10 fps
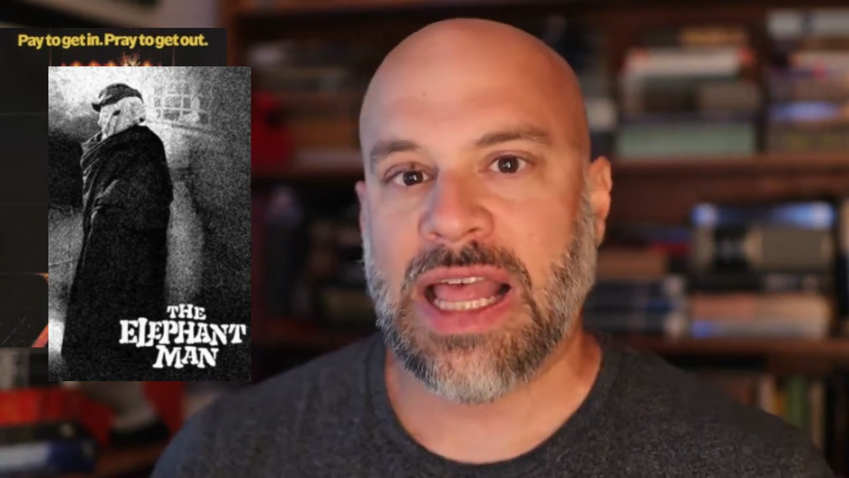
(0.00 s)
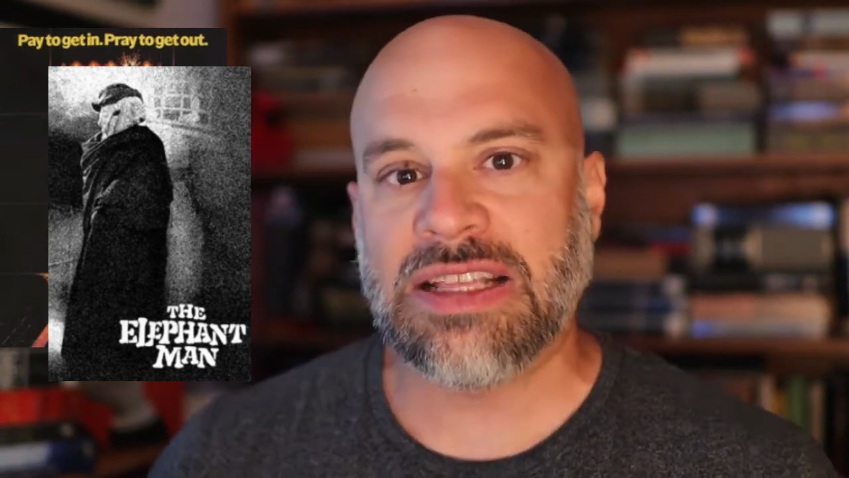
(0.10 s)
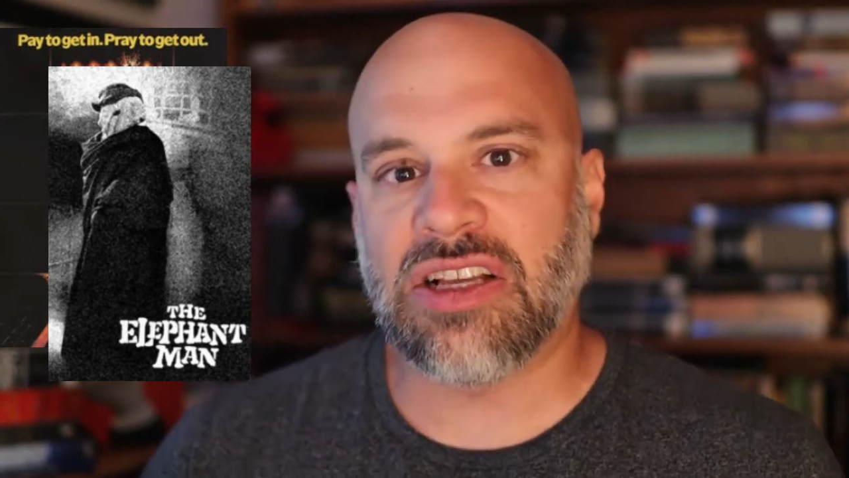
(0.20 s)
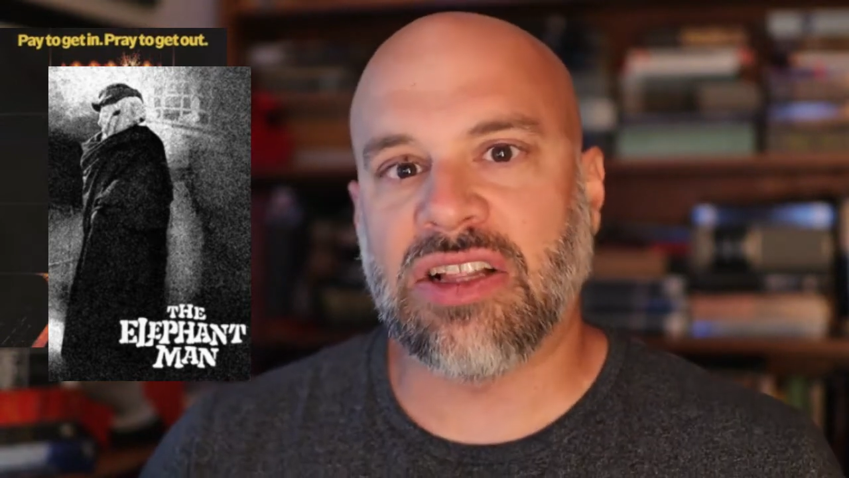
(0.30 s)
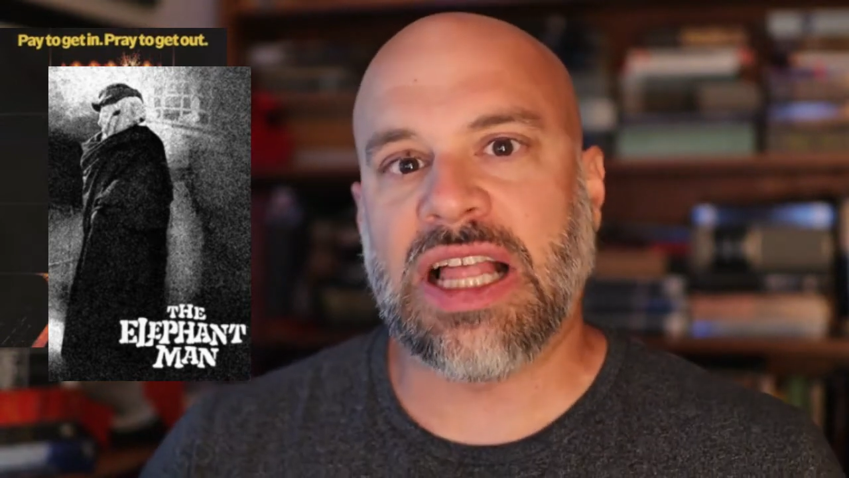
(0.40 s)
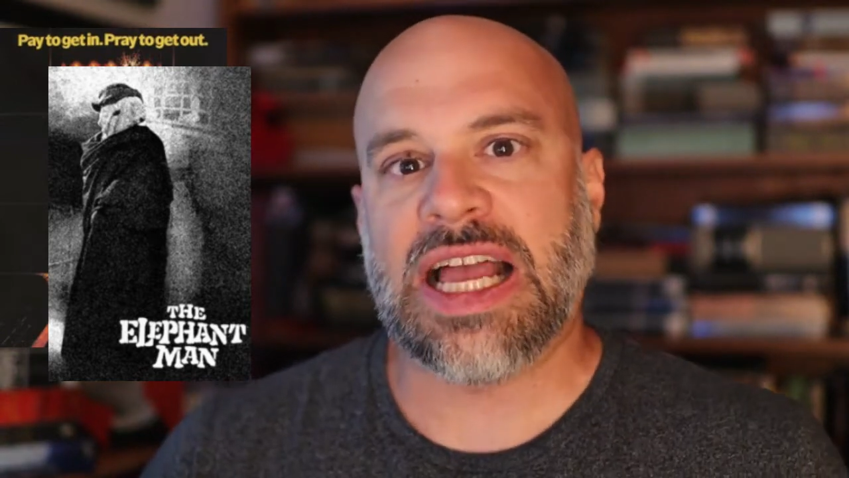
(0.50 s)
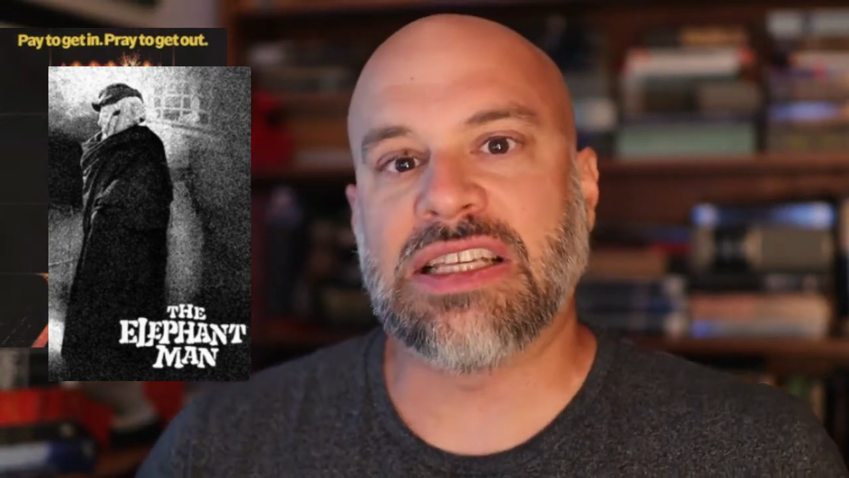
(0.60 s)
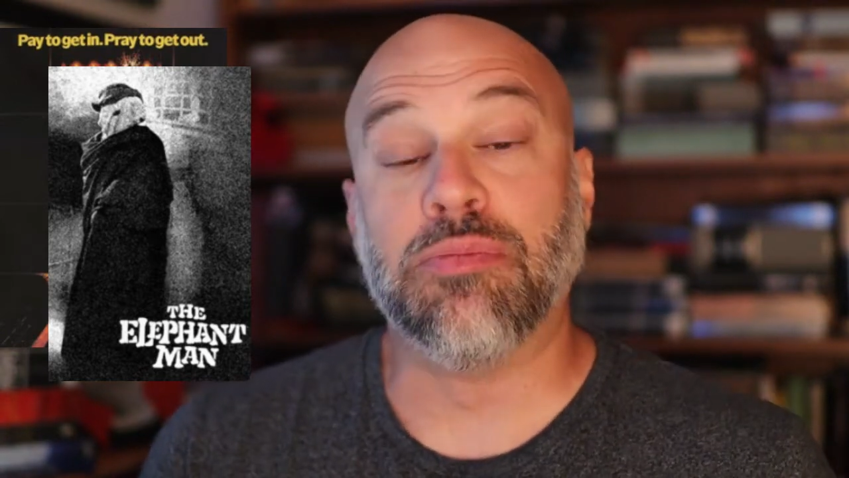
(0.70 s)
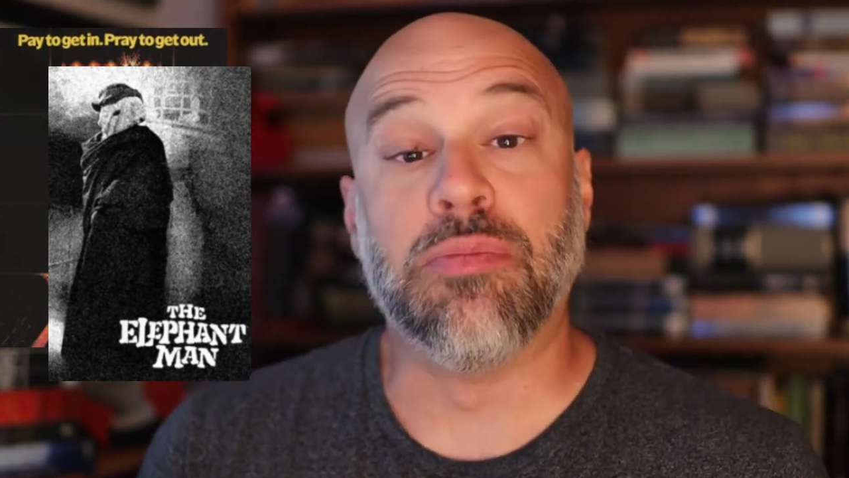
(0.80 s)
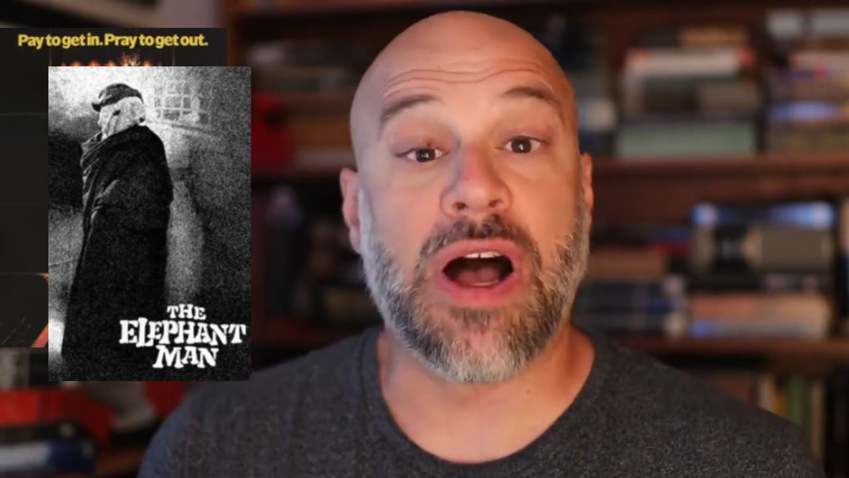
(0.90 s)
That's a
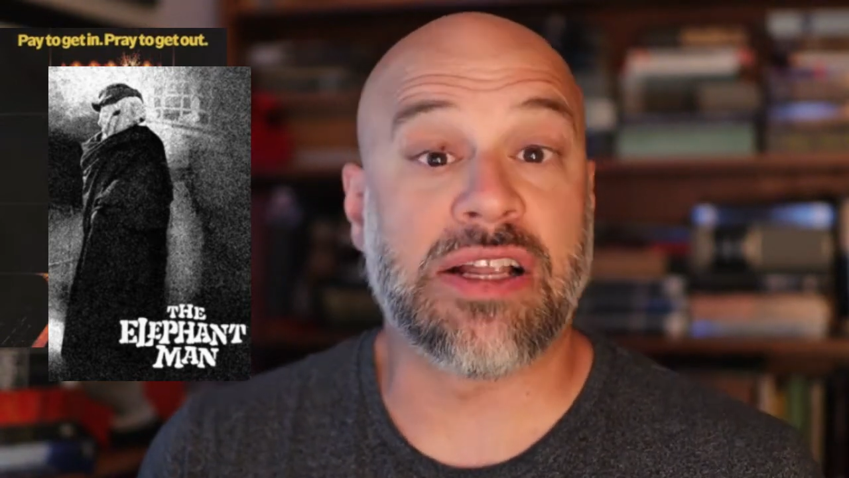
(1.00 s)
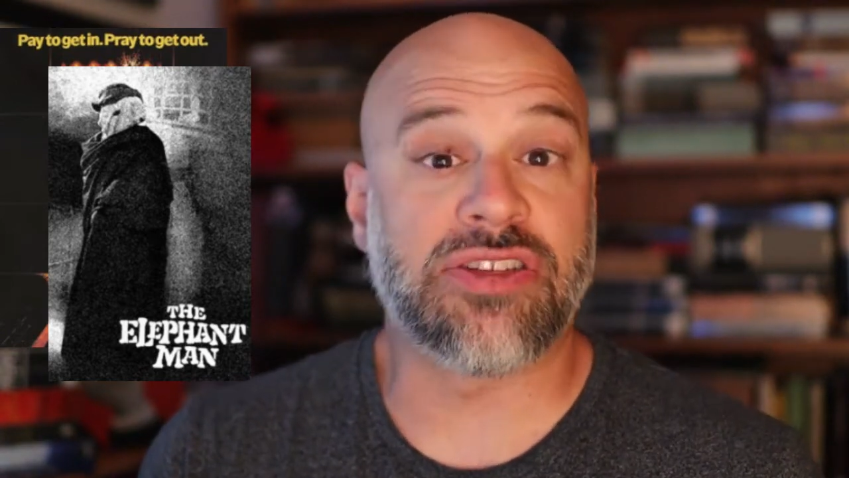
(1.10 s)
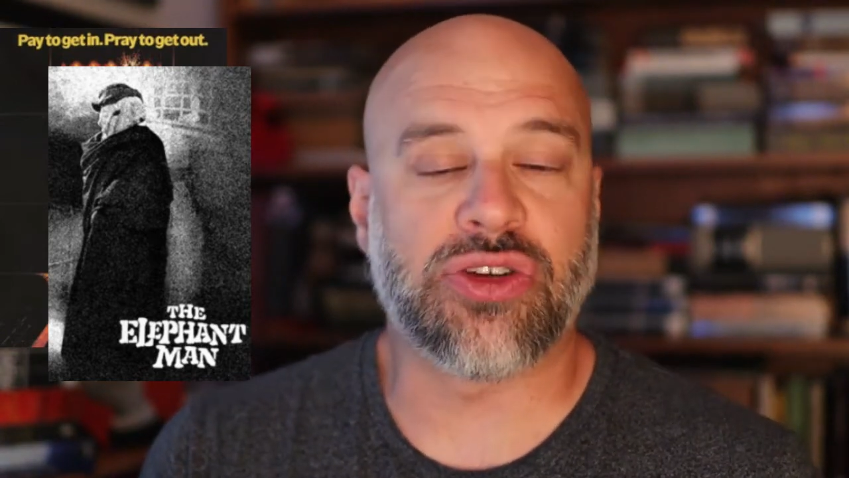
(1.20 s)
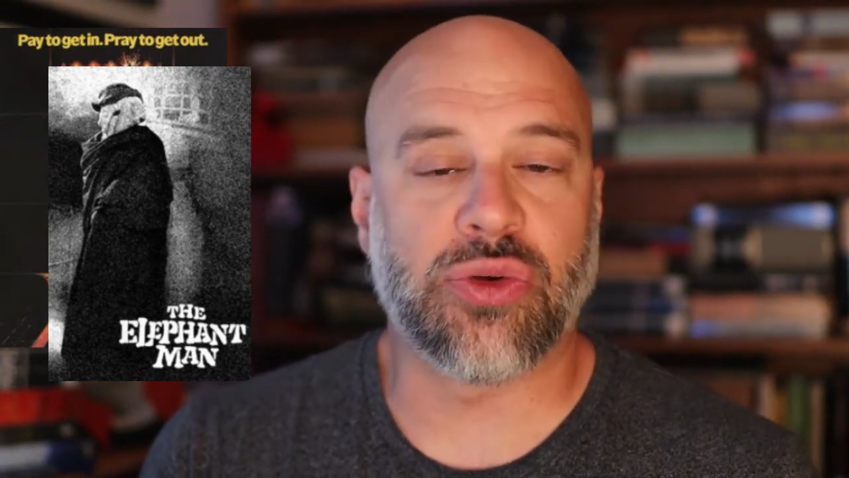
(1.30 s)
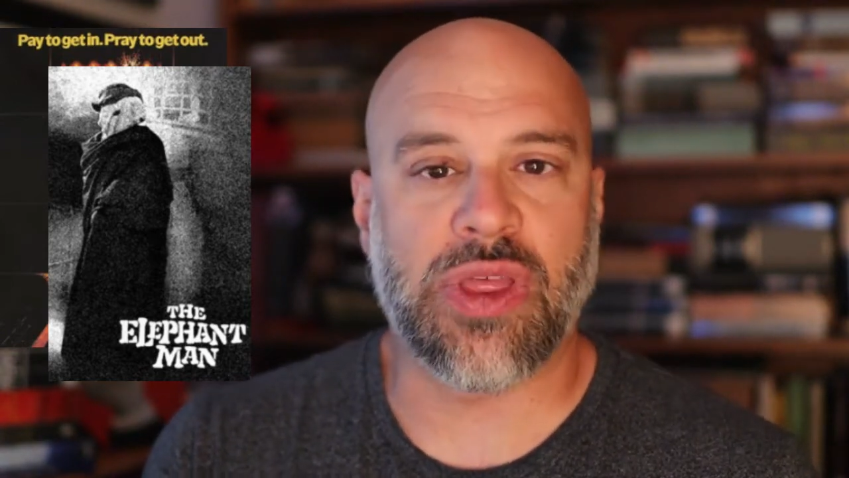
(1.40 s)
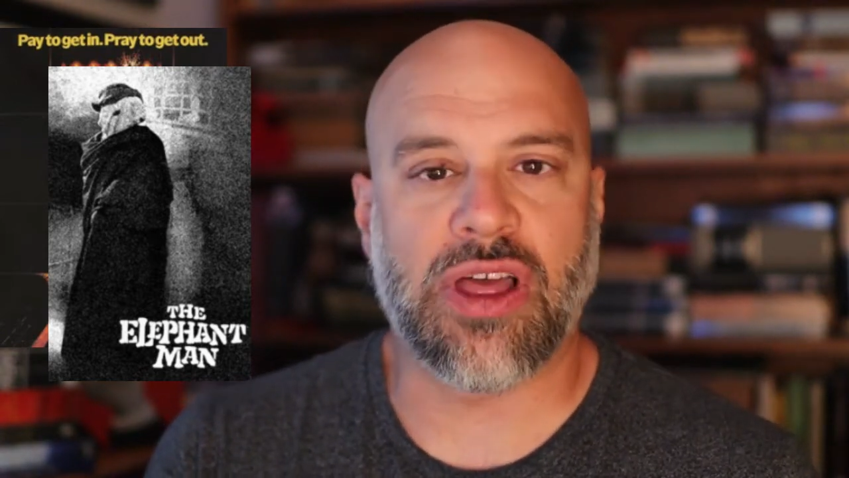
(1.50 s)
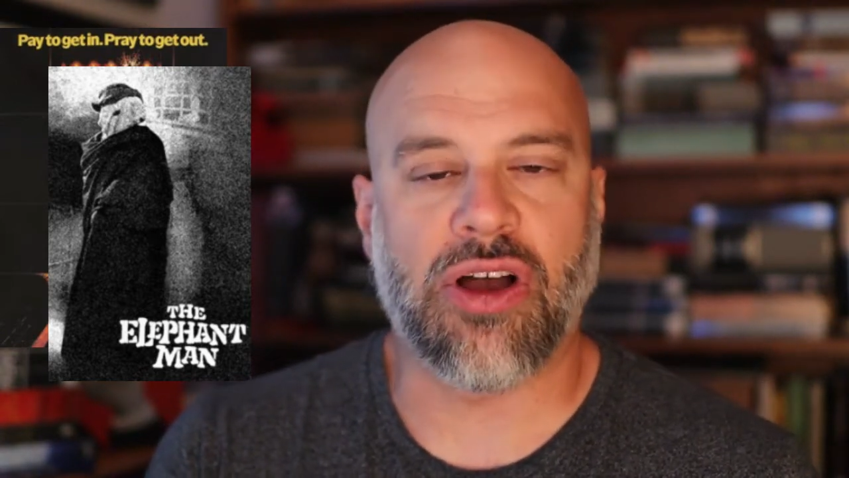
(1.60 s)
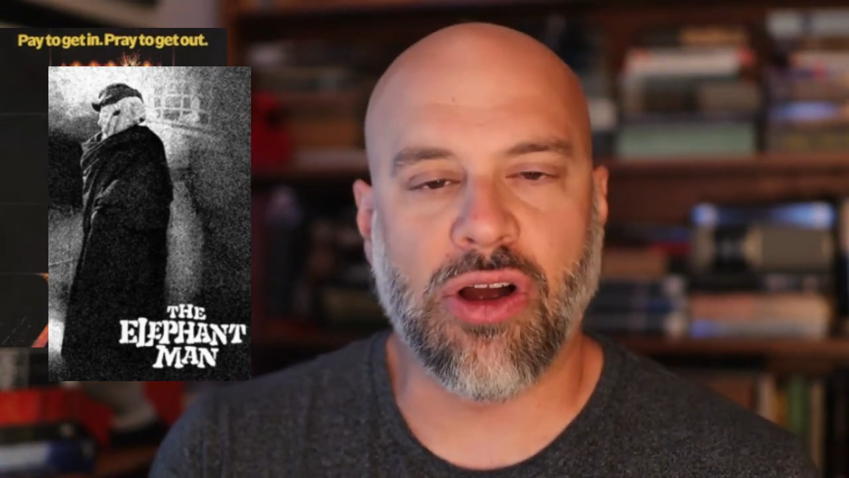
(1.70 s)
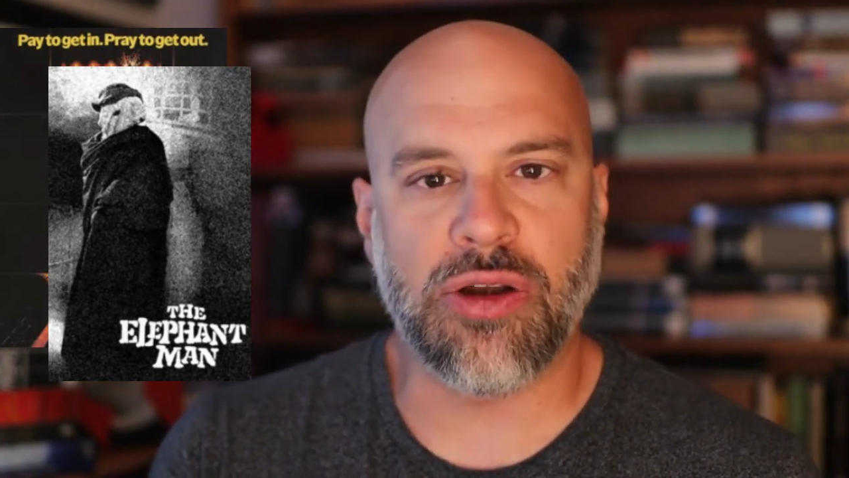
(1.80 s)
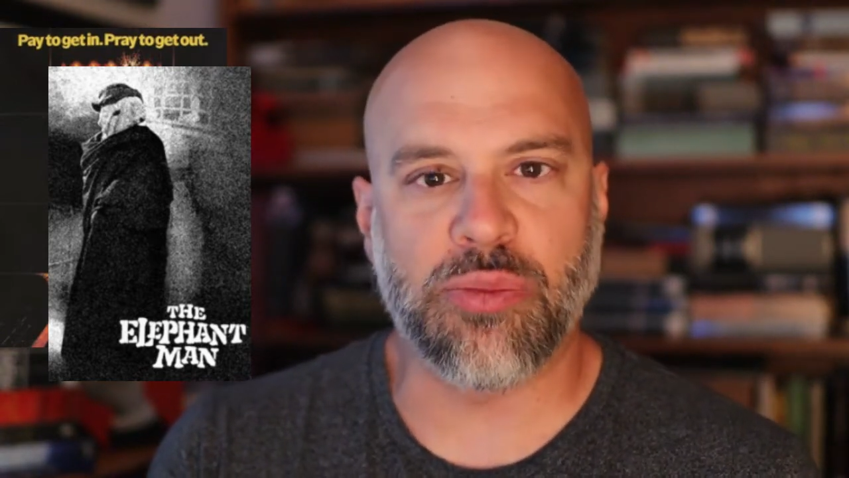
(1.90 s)
classic monster with a
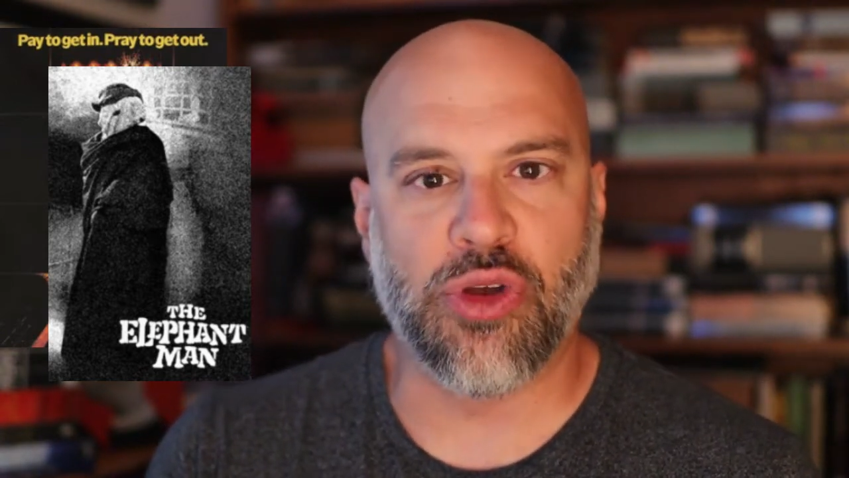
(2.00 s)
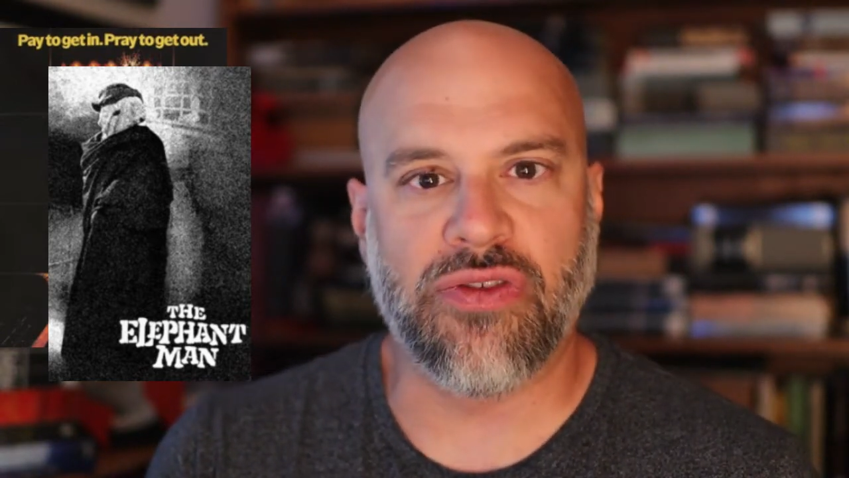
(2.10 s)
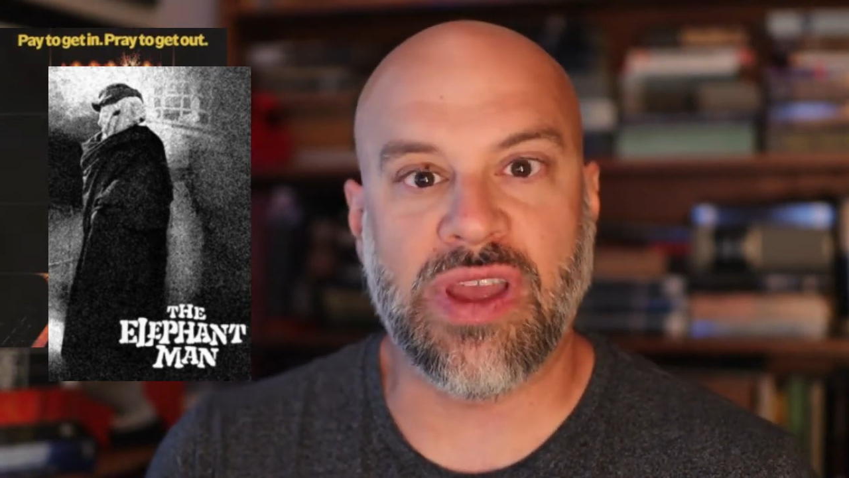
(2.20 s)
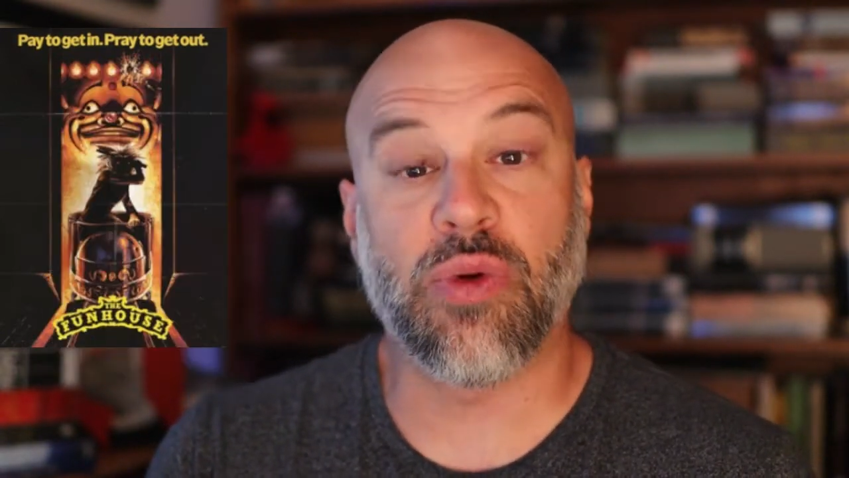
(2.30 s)
heart movie.